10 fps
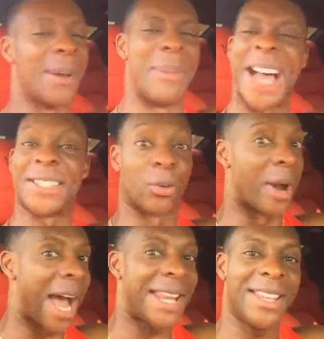
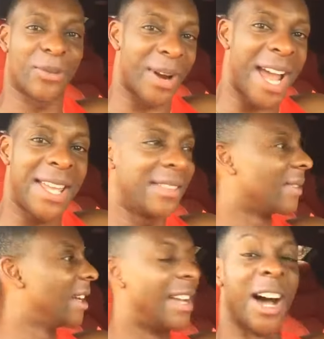Maserati, right?
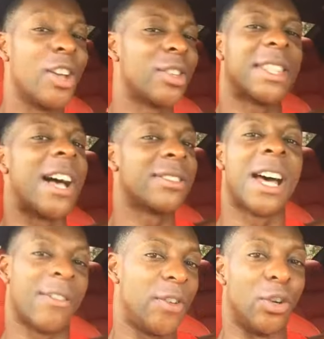
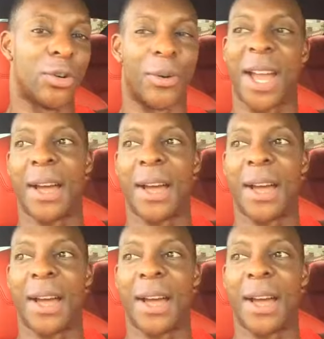$100,000 vehicle, right?